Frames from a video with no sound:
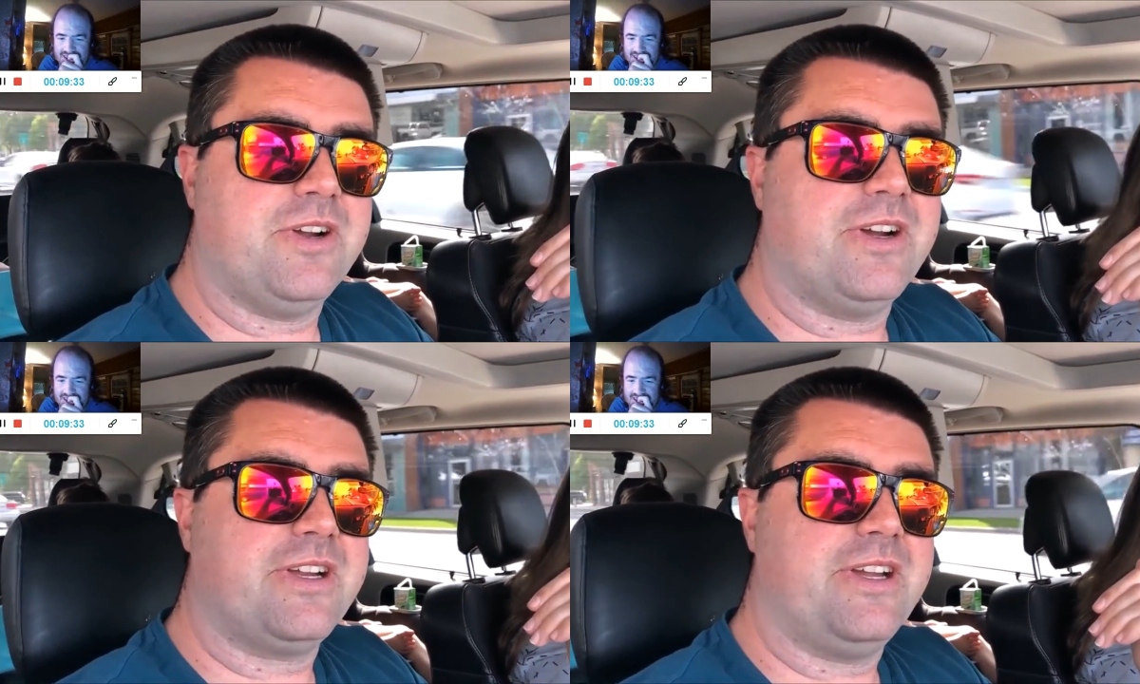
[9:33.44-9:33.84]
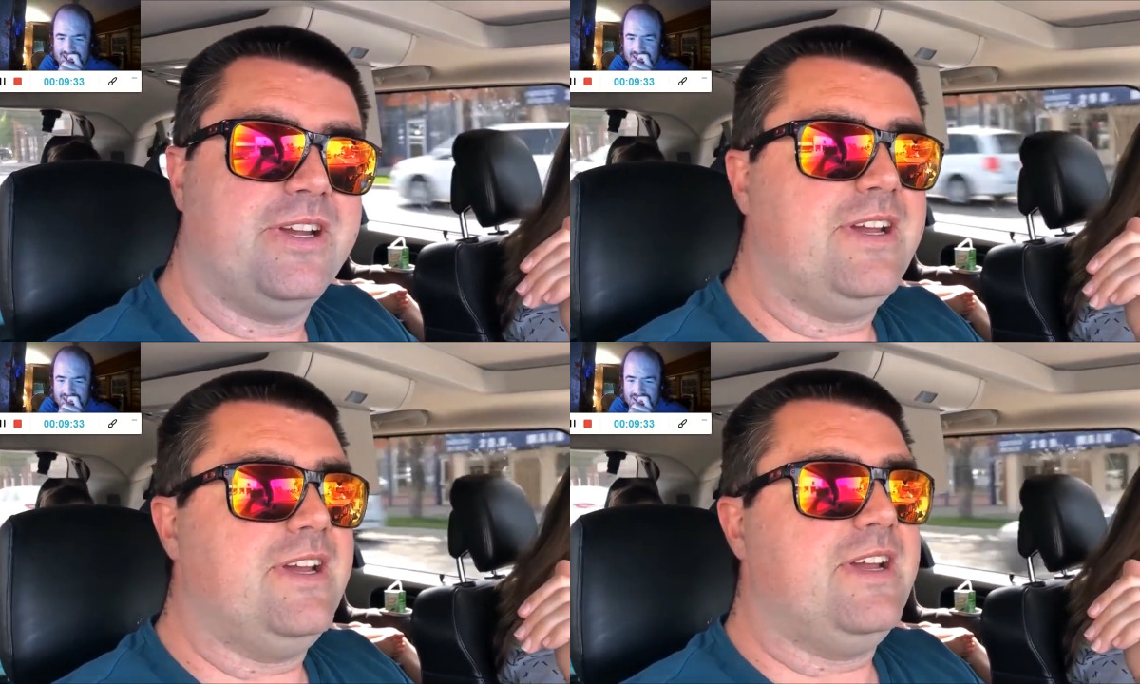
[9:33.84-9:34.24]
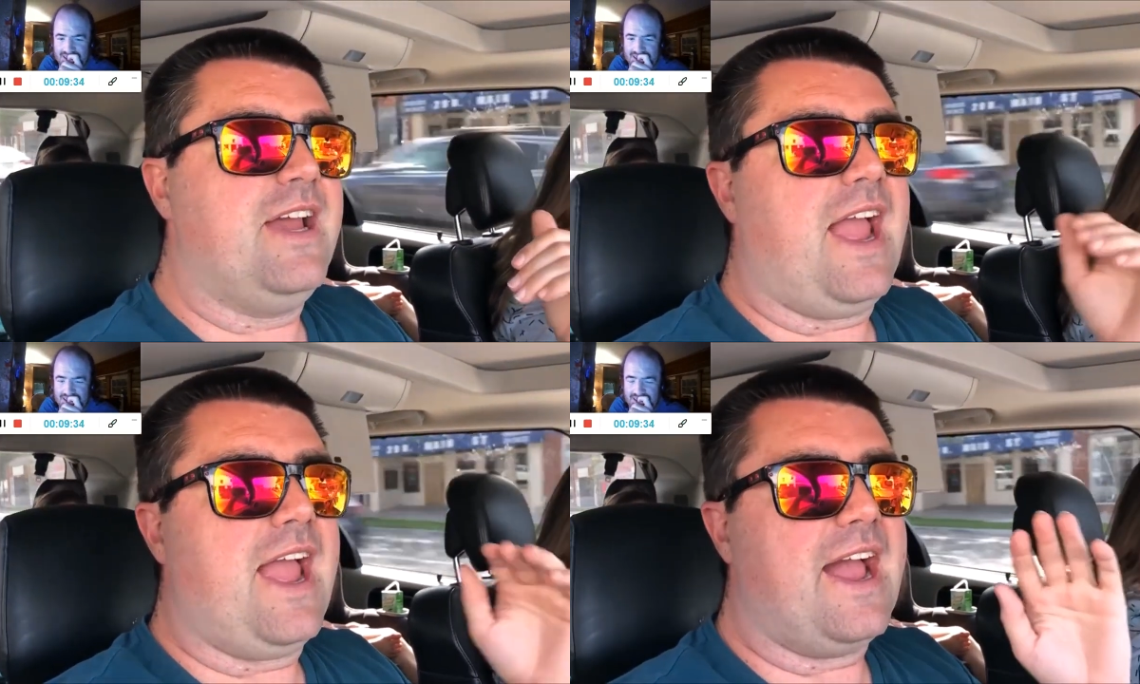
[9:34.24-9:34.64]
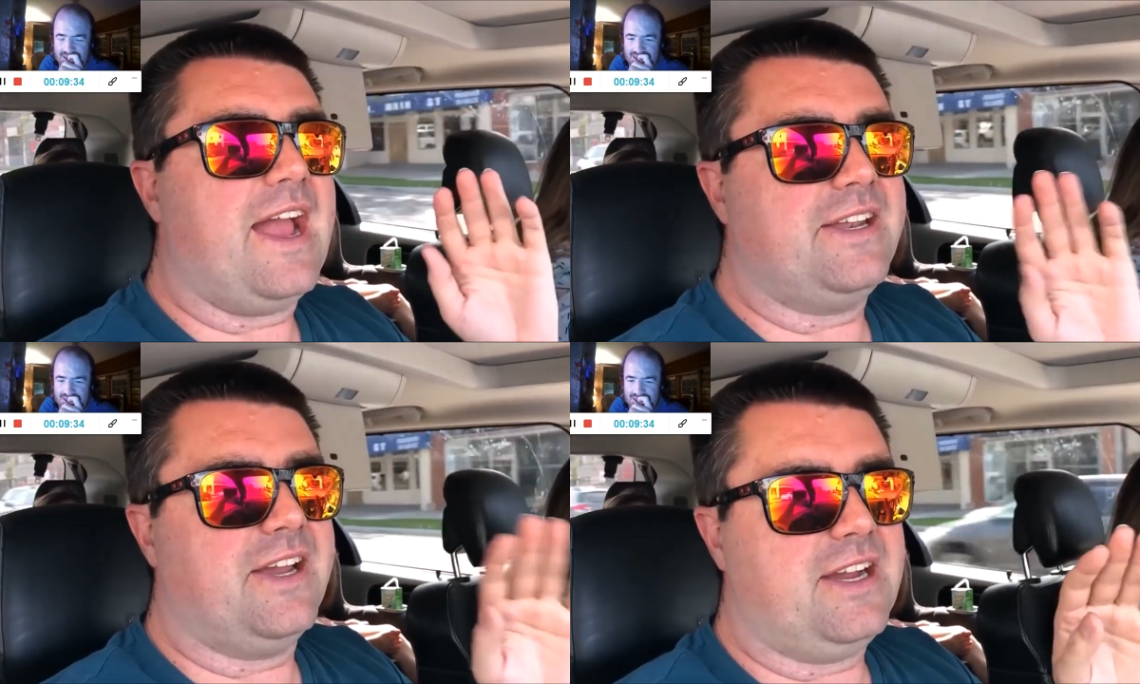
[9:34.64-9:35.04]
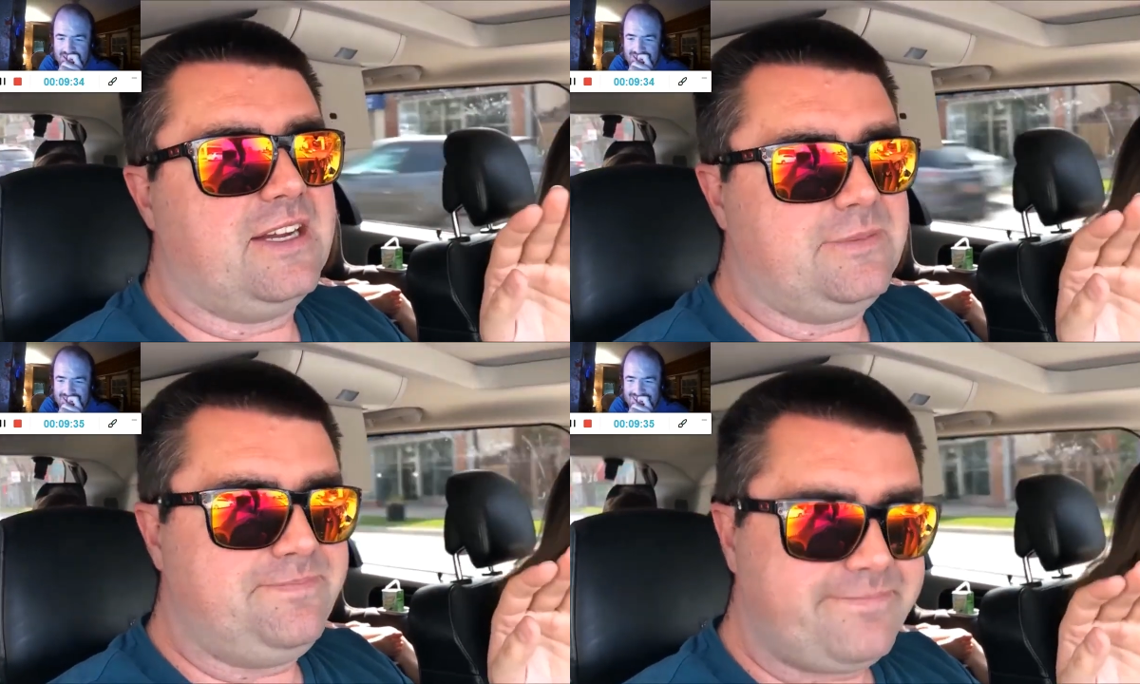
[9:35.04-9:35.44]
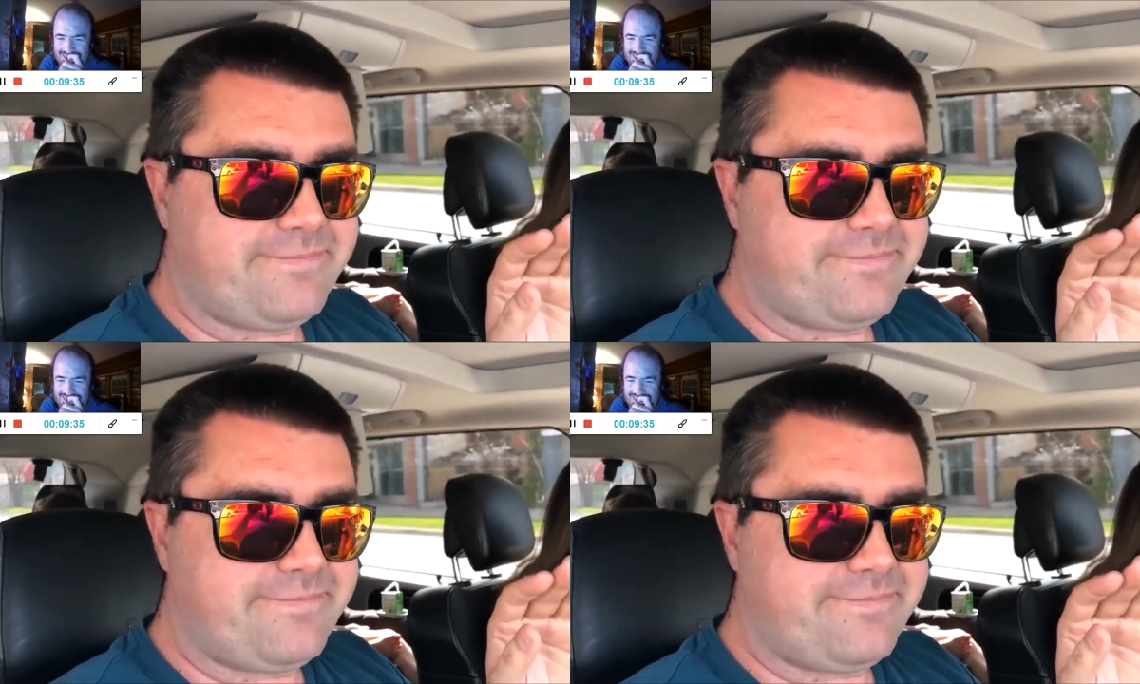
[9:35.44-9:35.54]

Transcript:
Speaker 1: to cook, and uh,